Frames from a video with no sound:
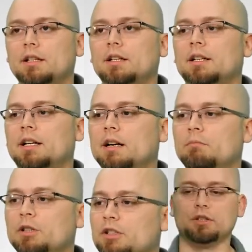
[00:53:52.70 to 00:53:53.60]

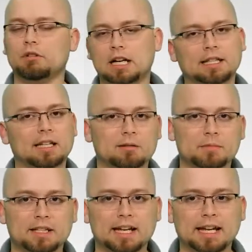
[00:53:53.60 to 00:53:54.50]
But do not let them
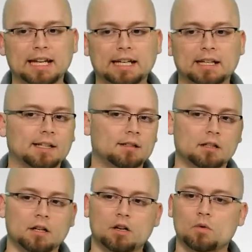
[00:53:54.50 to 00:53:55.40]
say,
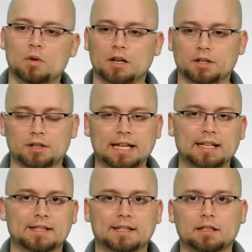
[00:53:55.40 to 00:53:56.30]
"Oh, well, you
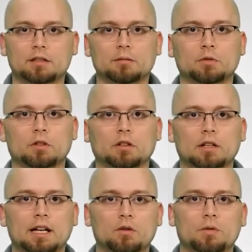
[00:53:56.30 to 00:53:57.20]
can't see them," or
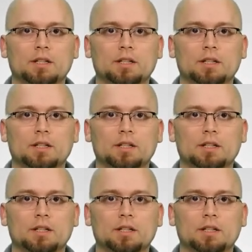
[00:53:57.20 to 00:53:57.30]
"I don't want to